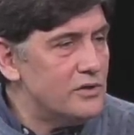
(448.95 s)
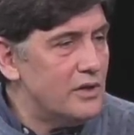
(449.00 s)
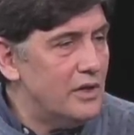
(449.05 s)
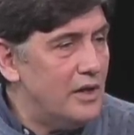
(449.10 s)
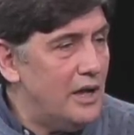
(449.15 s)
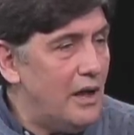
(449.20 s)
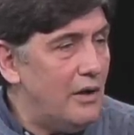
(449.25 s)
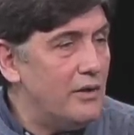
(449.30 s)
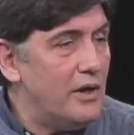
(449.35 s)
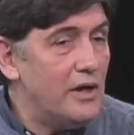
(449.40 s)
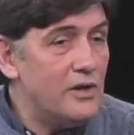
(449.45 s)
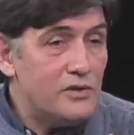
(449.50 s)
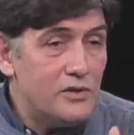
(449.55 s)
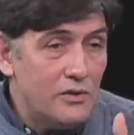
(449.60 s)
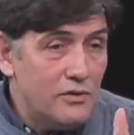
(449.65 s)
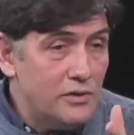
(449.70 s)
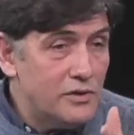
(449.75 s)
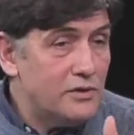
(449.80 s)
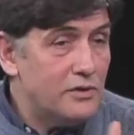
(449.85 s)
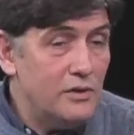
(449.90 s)
and now
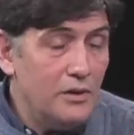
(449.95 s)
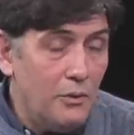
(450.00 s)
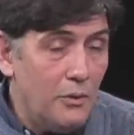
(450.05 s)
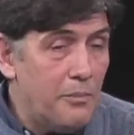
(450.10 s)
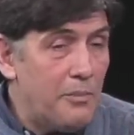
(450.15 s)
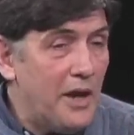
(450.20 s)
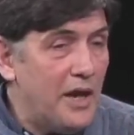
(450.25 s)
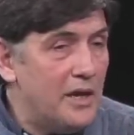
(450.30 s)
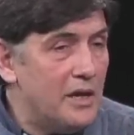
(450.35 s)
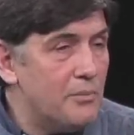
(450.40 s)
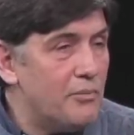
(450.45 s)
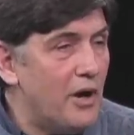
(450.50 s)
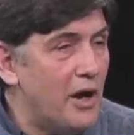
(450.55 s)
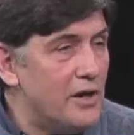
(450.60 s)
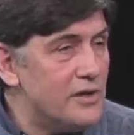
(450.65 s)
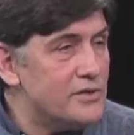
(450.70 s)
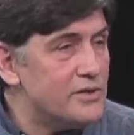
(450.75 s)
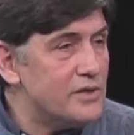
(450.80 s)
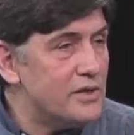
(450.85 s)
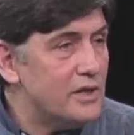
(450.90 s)
nature is, we're paying the
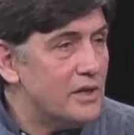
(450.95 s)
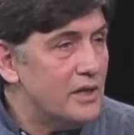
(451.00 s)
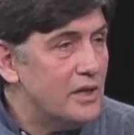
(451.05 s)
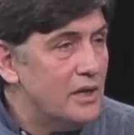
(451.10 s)
price.